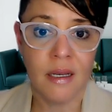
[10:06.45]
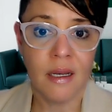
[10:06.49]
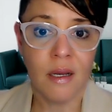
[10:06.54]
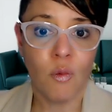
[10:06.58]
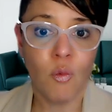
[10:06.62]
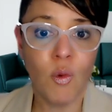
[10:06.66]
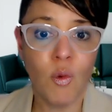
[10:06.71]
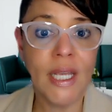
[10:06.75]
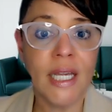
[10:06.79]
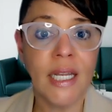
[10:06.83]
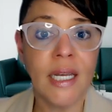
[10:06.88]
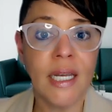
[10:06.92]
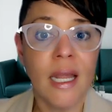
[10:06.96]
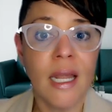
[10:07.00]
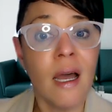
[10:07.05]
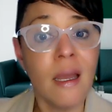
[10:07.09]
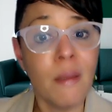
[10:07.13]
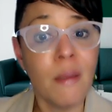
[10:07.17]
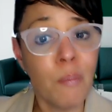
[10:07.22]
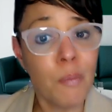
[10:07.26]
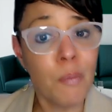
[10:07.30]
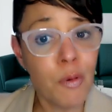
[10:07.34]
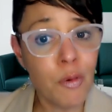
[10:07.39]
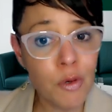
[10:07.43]
We can
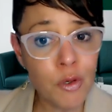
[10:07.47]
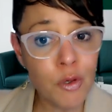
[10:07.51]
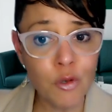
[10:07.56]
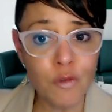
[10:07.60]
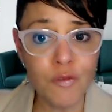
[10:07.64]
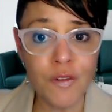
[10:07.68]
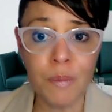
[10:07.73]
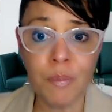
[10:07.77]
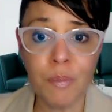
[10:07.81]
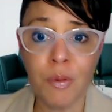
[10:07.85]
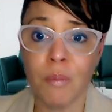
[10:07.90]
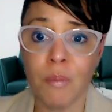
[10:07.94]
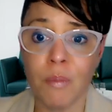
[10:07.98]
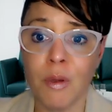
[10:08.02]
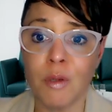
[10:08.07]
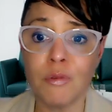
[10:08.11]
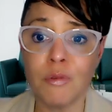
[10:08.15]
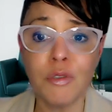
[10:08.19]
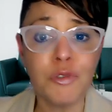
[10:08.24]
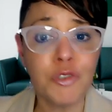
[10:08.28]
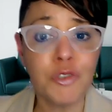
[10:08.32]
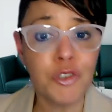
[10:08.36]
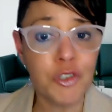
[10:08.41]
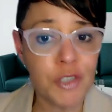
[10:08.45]
improve and promote
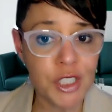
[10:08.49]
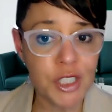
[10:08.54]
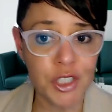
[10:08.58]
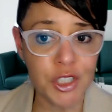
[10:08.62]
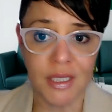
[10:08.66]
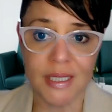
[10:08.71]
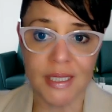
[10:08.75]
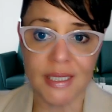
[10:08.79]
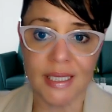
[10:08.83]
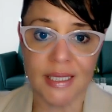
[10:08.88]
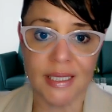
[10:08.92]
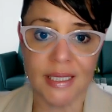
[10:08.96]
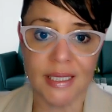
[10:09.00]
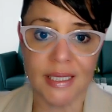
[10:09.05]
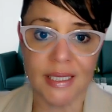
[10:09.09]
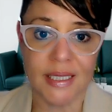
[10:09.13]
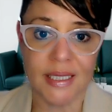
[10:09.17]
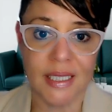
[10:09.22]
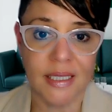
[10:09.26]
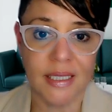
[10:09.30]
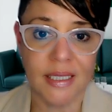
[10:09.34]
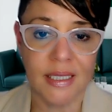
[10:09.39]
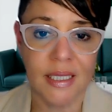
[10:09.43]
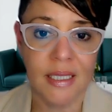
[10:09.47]
nutrition assistance.
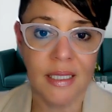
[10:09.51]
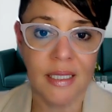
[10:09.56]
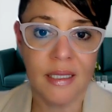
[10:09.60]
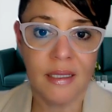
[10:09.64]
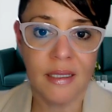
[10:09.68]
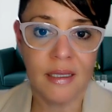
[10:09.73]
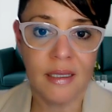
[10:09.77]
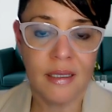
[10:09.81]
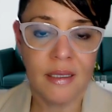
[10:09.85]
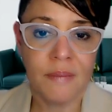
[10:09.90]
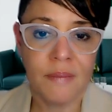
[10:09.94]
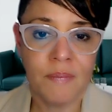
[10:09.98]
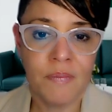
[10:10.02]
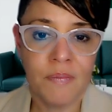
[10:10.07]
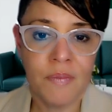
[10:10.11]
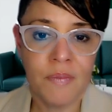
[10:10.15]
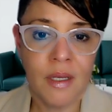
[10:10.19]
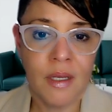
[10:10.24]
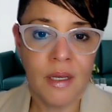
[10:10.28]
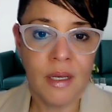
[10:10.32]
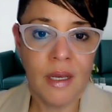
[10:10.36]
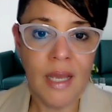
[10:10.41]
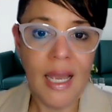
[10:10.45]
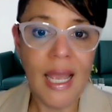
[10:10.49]

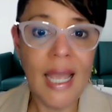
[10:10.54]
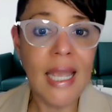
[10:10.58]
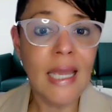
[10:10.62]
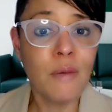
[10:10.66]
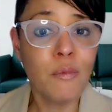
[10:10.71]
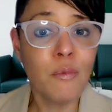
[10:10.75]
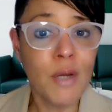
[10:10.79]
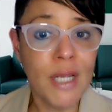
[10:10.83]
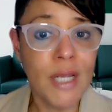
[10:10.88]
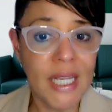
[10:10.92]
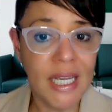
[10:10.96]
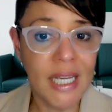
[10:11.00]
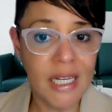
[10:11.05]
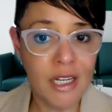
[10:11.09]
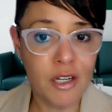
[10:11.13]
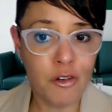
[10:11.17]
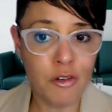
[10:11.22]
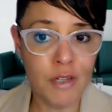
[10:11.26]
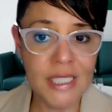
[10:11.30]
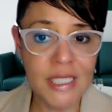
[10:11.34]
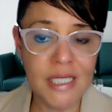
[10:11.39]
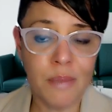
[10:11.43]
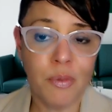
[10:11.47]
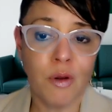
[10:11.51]
And we can
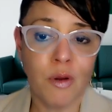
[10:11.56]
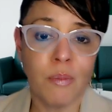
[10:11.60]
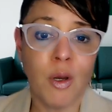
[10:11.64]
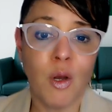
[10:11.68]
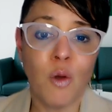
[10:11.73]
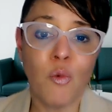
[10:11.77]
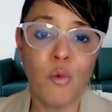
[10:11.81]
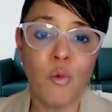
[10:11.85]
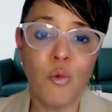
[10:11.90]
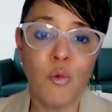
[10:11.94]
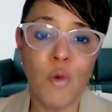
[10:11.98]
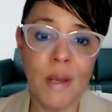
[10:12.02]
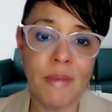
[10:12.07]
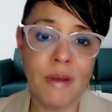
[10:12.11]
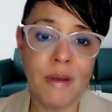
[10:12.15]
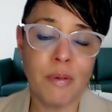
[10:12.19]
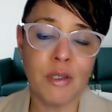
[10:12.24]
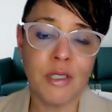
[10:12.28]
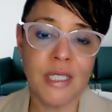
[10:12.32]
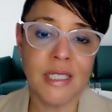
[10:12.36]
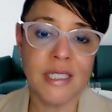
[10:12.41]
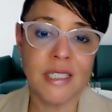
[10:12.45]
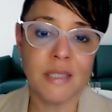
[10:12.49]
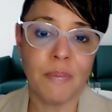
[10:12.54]
increase and promote women
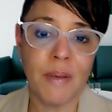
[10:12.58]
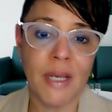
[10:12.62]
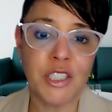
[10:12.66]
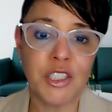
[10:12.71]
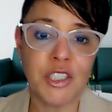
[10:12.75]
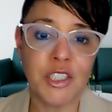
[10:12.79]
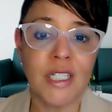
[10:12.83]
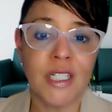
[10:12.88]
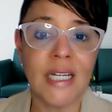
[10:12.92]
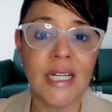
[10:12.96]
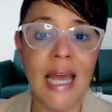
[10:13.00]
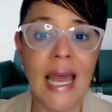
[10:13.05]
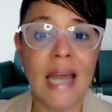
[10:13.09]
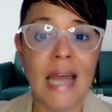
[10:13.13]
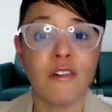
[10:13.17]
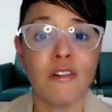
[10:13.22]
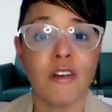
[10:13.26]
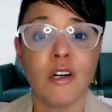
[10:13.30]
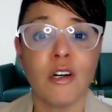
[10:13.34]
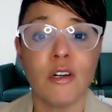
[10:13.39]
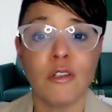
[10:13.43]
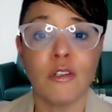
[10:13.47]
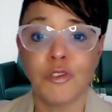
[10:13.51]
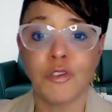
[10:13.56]
participation in
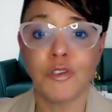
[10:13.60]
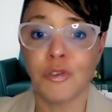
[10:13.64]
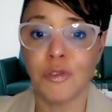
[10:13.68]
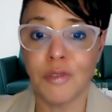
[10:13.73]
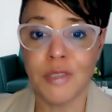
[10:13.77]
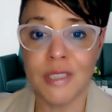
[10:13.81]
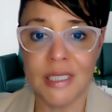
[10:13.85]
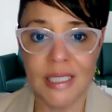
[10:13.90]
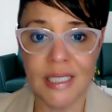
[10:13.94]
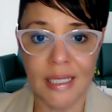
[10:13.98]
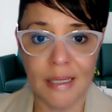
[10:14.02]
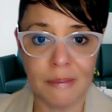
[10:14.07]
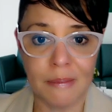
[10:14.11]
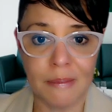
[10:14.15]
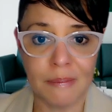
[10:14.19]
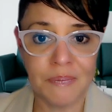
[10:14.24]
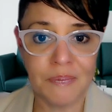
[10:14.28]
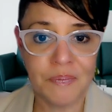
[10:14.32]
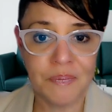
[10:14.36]
agricultural STEM.